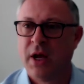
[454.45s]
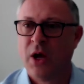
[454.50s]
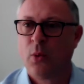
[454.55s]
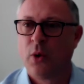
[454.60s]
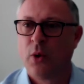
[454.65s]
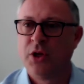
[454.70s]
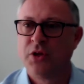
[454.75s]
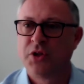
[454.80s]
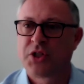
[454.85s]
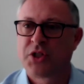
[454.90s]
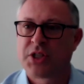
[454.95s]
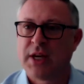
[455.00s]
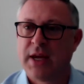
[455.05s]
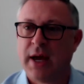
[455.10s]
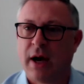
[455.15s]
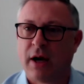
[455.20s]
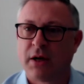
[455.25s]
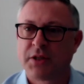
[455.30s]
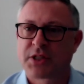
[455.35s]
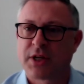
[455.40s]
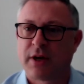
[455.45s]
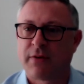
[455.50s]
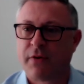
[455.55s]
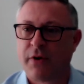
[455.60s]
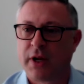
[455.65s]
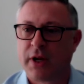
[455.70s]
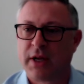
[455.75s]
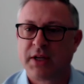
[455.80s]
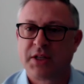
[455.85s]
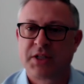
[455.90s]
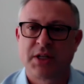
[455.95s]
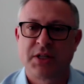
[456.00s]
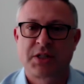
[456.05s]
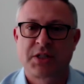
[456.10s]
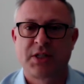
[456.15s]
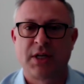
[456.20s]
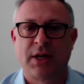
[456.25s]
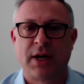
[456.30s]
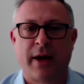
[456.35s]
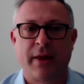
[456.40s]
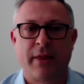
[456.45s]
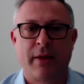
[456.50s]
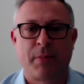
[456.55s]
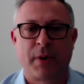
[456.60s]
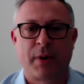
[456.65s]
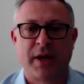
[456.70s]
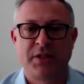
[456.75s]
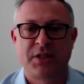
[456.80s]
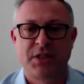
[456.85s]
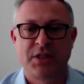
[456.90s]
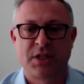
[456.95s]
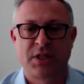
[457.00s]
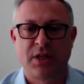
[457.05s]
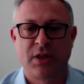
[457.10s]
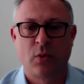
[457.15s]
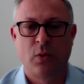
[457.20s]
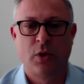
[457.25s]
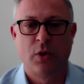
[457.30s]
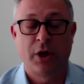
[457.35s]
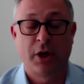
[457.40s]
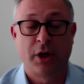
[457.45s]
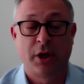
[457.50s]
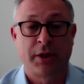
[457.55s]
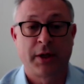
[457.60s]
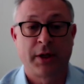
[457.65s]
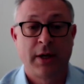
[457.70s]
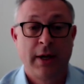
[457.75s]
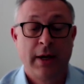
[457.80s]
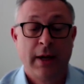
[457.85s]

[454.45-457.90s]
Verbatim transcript: when you see how suffering exists in other places in the world.